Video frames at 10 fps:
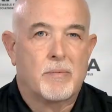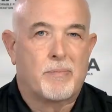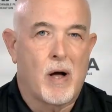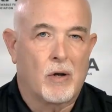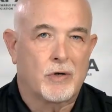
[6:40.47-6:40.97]

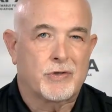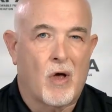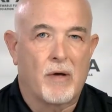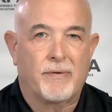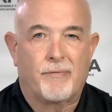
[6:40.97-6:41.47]
Polar
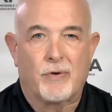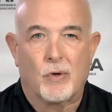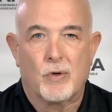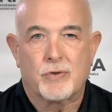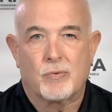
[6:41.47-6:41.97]
solvent
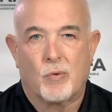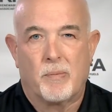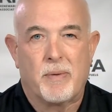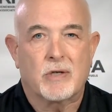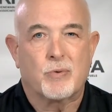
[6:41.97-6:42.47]
fuels will
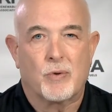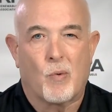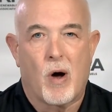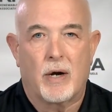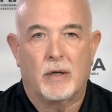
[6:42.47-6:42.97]
mix with
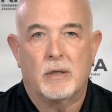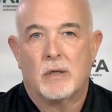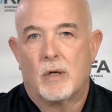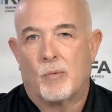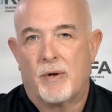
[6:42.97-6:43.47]
water
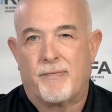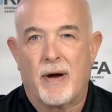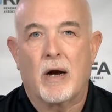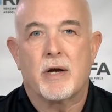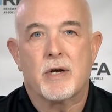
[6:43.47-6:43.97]
with
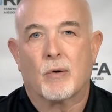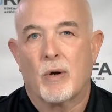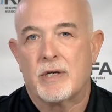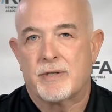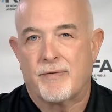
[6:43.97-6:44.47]
varying
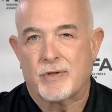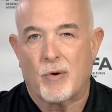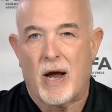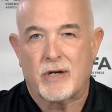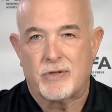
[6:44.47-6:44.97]
degrees of
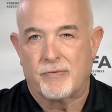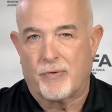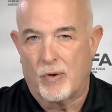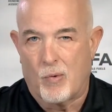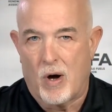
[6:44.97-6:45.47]
attraction
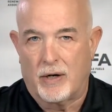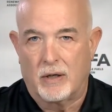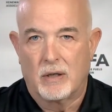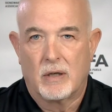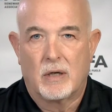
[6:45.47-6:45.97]
for the water.
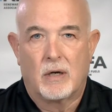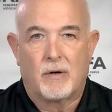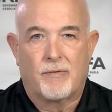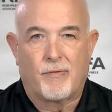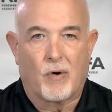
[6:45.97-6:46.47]

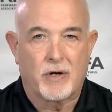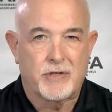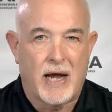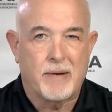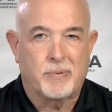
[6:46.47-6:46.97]
For
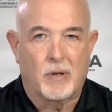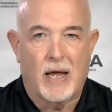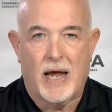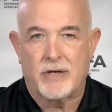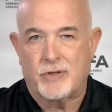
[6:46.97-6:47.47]
example,
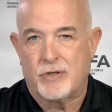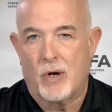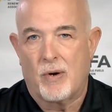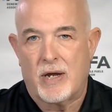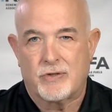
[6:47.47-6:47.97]

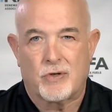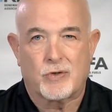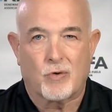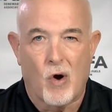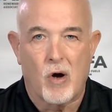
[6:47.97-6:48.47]
acetone has a
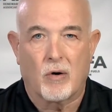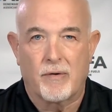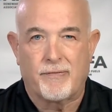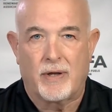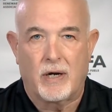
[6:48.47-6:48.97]
stronger
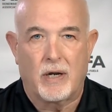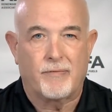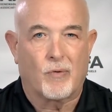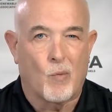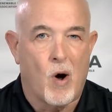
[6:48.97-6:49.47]
affinity
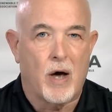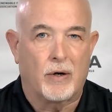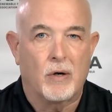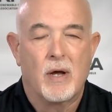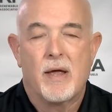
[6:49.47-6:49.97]
for
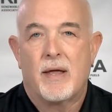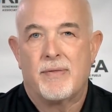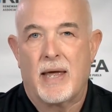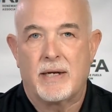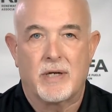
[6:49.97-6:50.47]
water
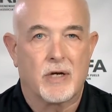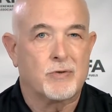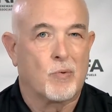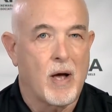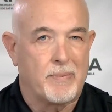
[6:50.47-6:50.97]
than
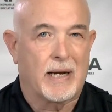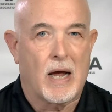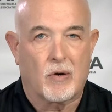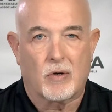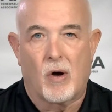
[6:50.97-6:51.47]
does rubbing
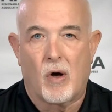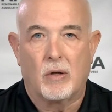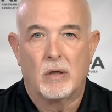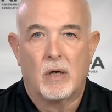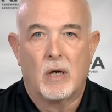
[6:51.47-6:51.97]
alcohol.